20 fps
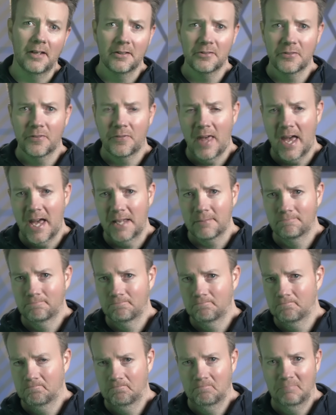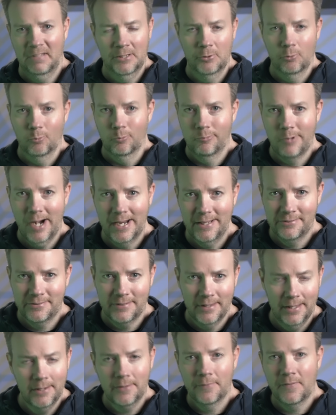us that, in the race
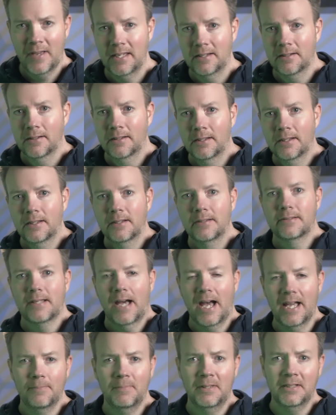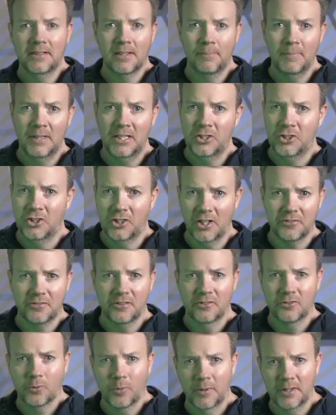to innovate, timing can be just
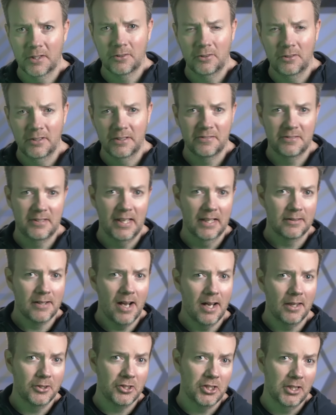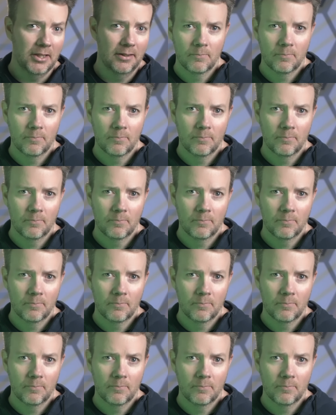as critical as technology.